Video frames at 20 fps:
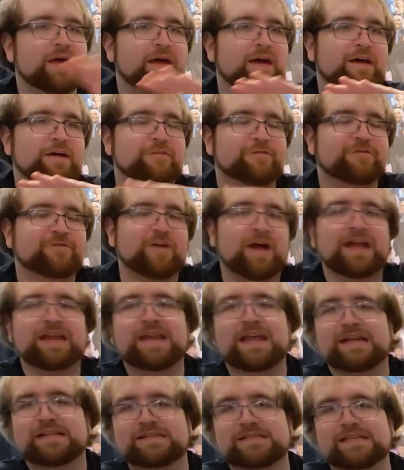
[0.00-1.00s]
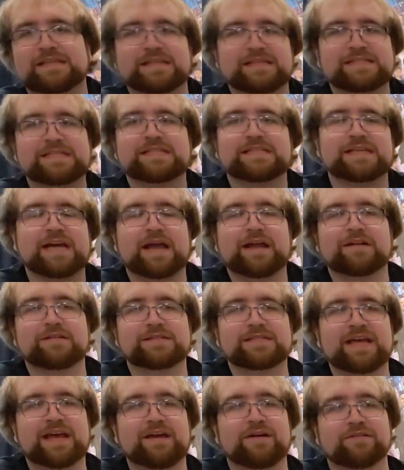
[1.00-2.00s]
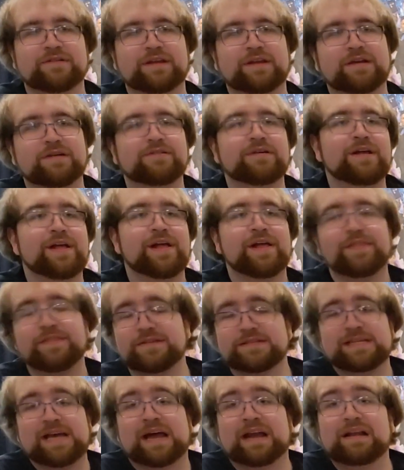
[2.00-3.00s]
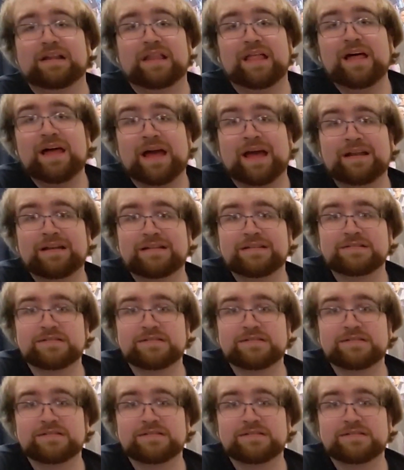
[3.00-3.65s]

uh, financing this entire town. You know, there's not a lot.